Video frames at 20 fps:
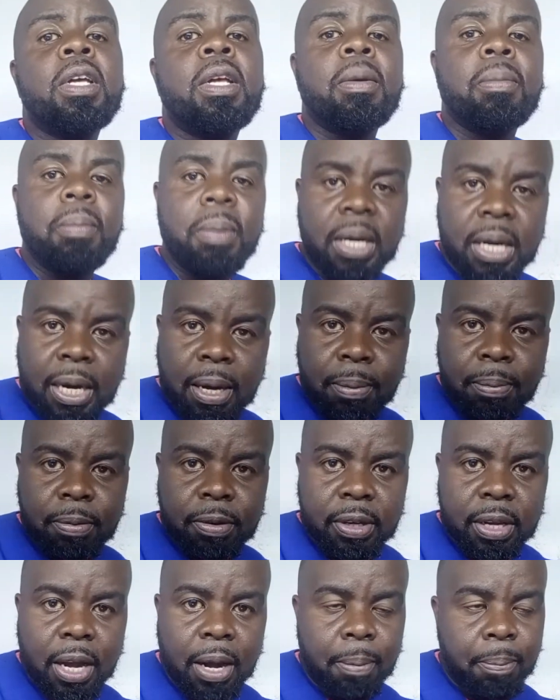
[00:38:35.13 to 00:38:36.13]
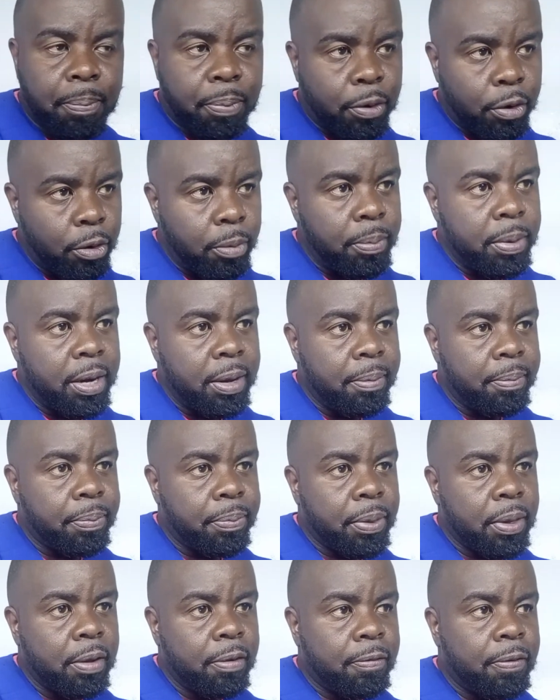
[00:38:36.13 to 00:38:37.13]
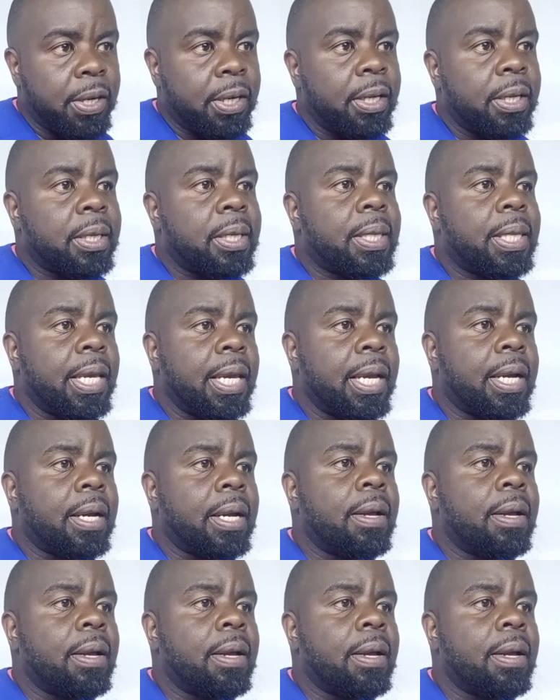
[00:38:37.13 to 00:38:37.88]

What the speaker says: becomes a problem if it is thick.